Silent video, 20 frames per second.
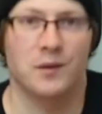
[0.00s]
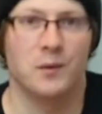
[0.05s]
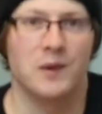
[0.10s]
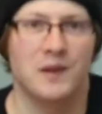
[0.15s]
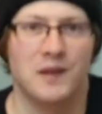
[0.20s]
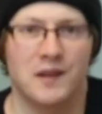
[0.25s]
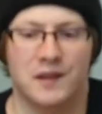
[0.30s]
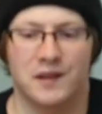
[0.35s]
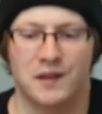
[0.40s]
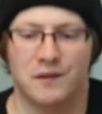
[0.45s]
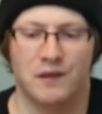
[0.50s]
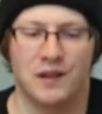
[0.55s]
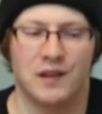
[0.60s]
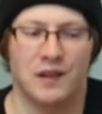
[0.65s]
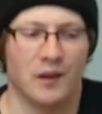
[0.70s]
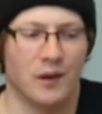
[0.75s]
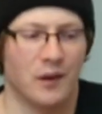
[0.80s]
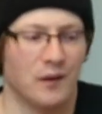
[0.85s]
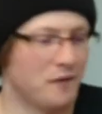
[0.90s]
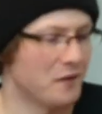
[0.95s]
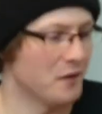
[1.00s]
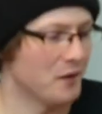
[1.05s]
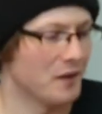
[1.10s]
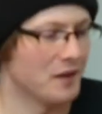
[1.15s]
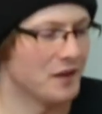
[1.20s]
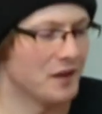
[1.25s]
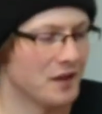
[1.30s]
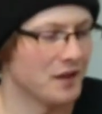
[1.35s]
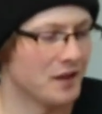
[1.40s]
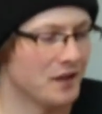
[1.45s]
in this video, I thought
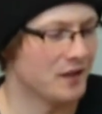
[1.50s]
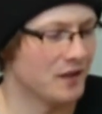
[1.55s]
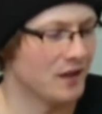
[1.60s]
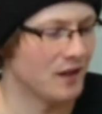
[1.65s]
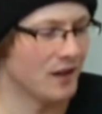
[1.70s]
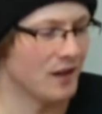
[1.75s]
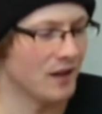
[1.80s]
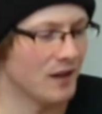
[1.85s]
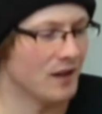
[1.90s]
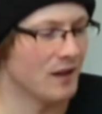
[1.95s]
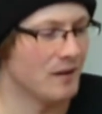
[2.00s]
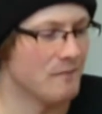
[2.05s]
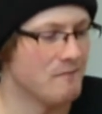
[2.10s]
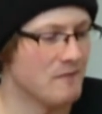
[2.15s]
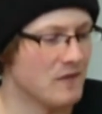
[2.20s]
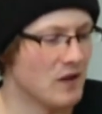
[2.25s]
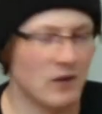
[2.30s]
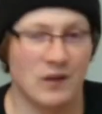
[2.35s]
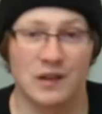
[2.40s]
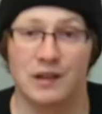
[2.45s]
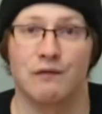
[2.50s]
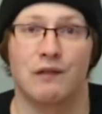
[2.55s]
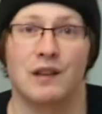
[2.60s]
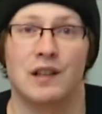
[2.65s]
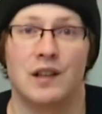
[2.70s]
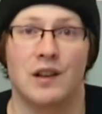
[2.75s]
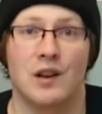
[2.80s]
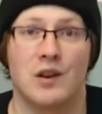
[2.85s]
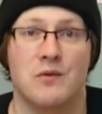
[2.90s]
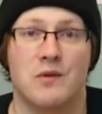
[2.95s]
I'd just do this
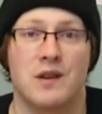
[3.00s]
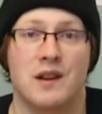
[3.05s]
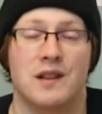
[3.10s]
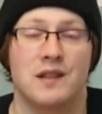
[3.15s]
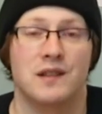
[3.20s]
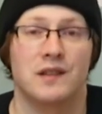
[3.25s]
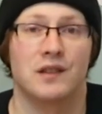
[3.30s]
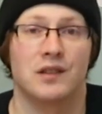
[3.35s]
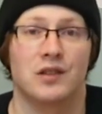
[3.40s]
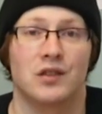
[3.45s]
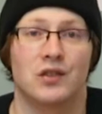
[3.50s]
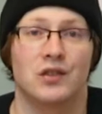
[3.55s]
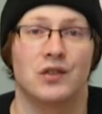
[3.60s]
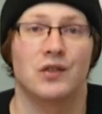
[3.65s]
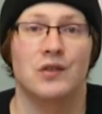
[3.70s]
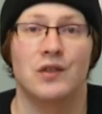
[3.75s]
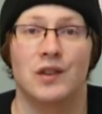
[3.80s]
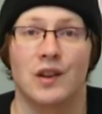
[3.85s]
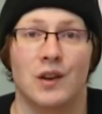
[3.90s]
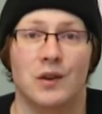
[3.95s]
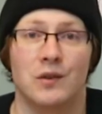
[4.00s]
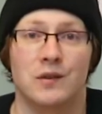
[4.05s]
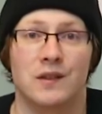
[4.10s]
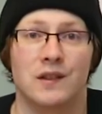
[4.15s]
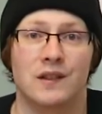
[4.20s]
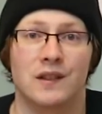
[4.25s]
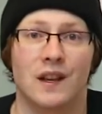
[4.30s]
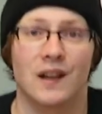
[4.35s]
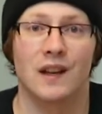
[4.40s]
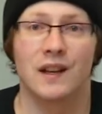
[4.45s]
video in the studio
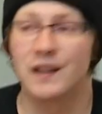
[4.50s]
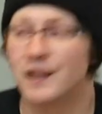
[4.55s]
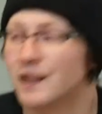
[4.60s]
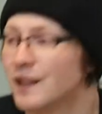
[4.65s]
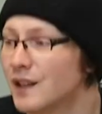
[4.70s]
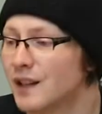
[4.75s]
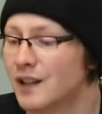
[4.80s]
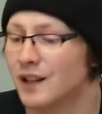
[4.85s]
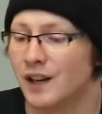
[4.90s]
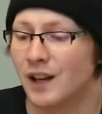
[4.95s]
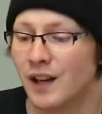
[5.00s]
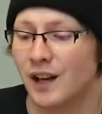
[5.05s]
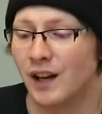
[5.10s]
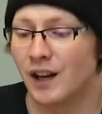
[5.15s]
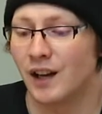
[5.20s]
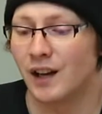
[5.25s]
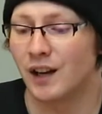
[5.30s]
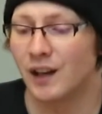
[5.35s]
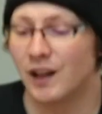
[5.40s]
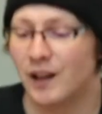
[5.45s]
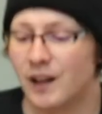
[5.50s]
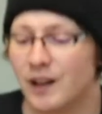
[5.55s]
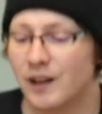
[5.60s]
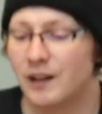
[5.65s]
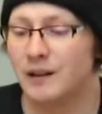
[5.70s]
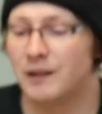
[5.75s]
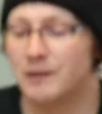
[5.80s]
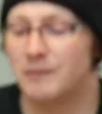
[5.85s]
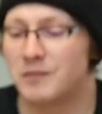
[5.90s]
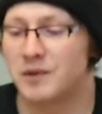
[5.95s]
today,
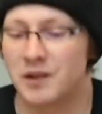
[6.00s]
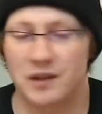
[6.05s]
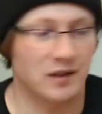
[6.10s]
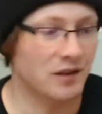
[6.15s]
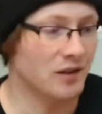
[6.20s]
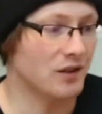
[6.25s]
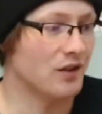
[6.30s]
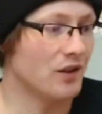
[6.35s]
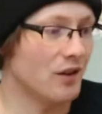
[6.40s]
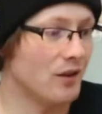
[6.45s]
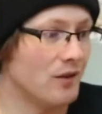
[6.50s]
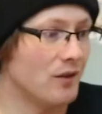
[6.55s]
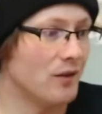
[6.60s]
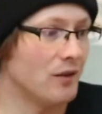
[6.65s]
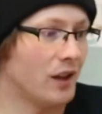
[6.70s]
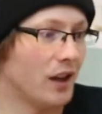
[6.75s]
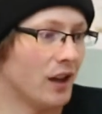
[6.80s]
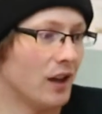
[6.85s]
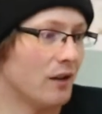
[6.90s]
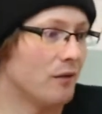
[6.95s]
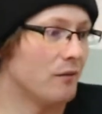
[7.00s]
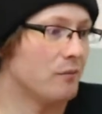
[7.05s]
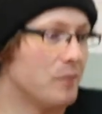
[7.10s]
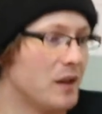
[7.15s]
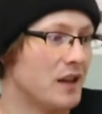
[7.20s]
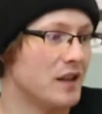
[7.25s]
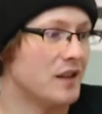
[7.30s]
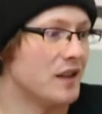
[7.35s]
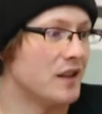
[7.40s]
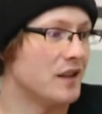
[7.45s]
just to show you kind of
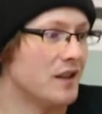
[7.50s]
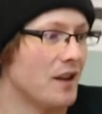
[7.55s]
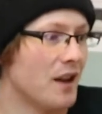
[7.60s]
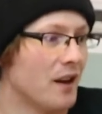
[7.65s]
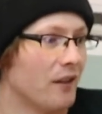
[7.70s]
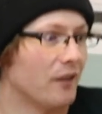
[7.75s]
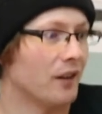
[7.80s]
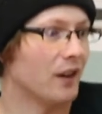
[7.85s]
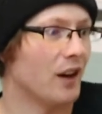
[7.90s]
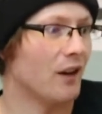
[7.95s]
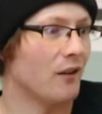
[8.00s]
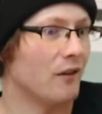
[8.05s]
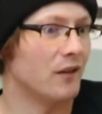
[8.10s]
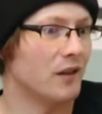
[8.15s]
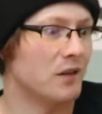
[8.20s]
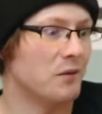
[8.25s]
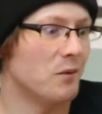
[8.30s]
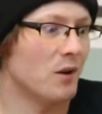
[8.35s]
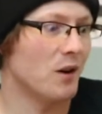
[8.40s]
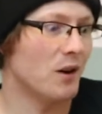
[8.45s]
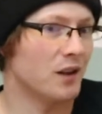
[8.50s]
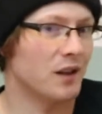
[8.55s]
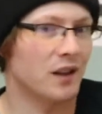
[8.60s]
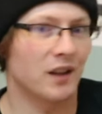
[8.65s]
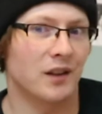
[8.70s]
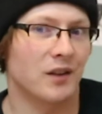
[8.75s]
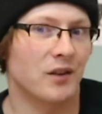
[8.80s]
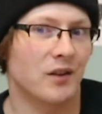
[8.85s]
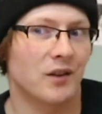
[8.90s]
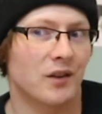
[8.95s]
pieces that I'm currently
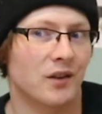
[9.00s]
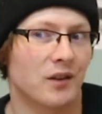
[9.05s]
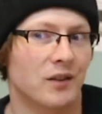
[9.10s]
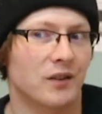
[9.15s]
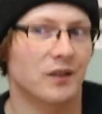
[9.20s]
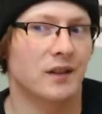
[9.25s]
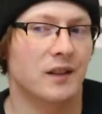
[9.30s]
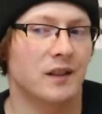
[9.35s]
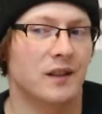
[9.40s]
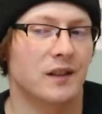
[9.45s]
working on.